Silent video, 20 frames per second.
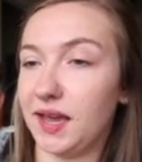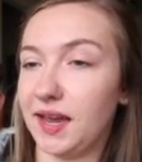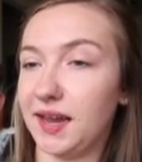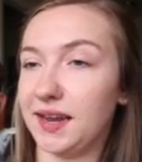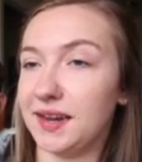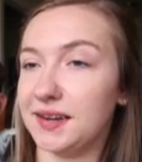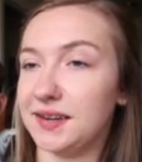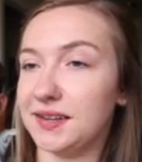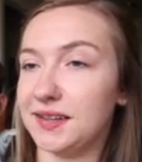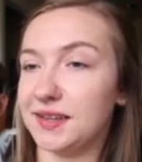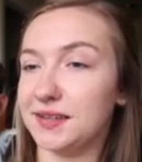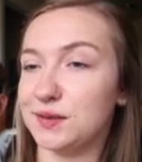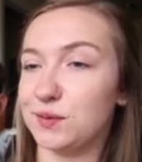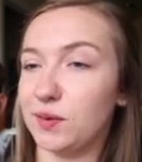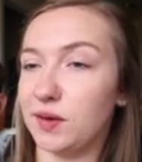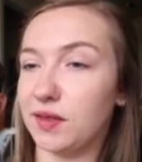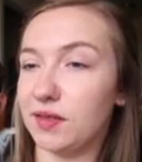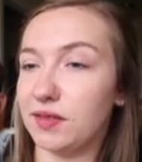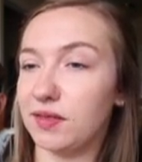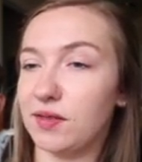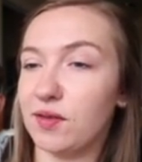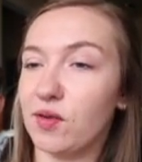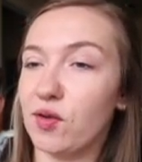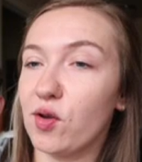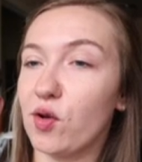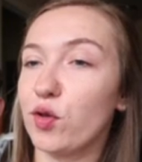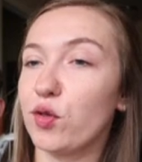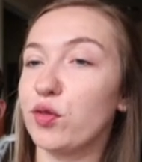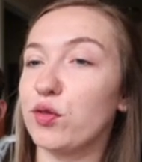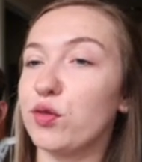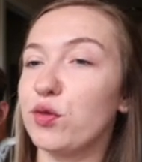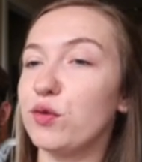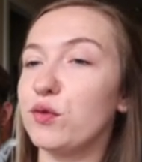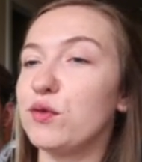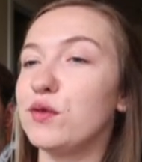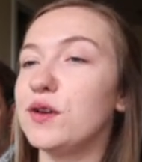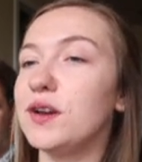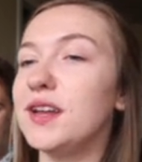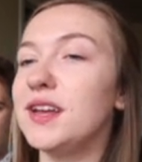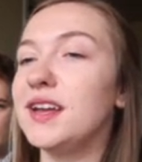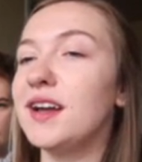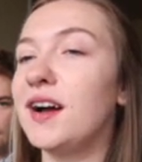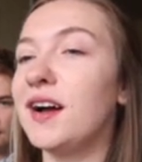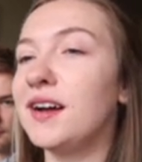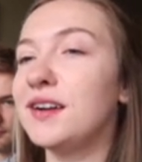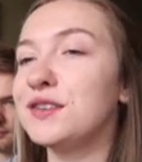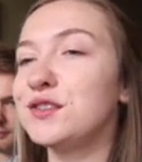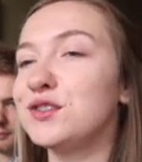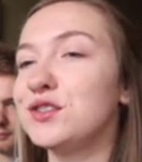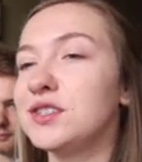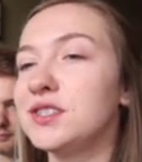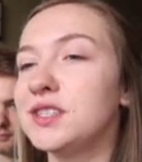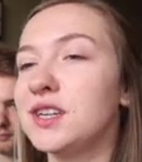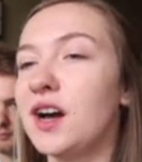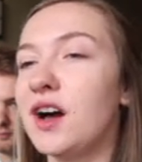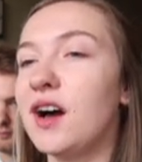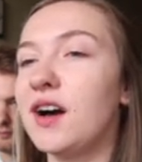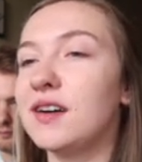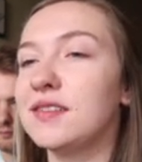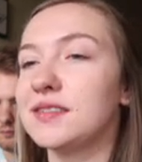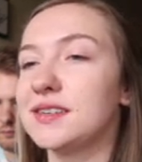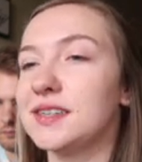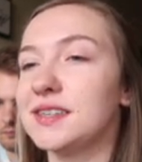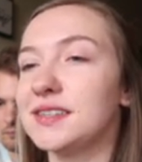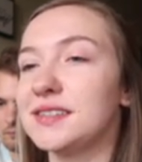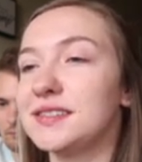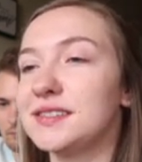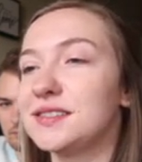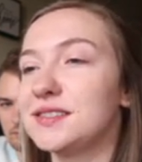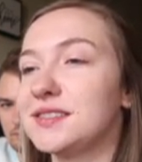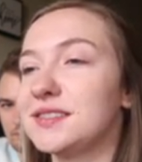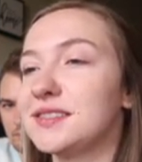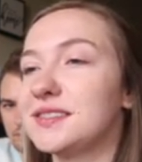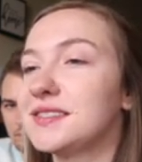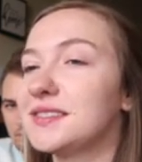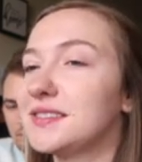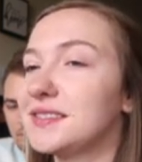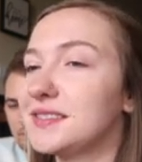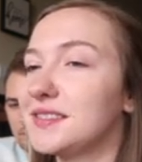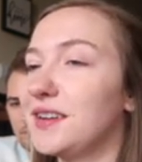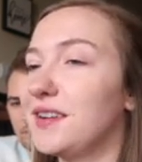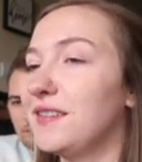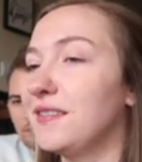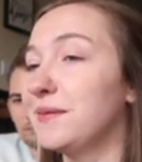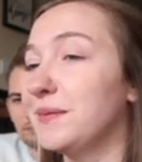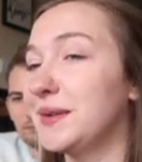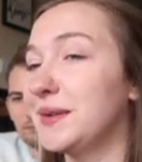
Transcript: And that's with three hundred dollars of